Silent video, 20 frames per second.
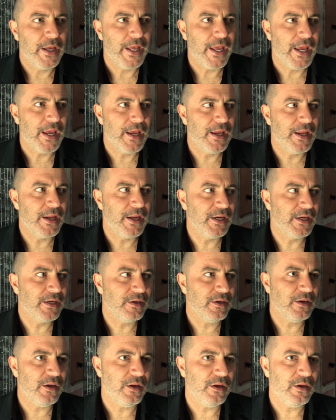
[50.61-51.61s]
And
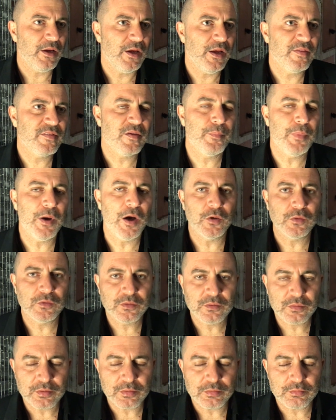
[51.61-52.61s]
it's about
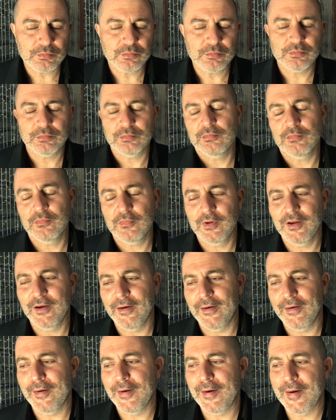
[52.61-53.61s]

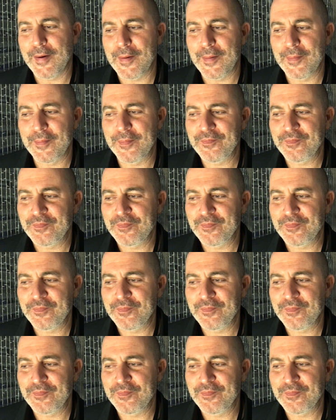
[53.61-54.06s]
um,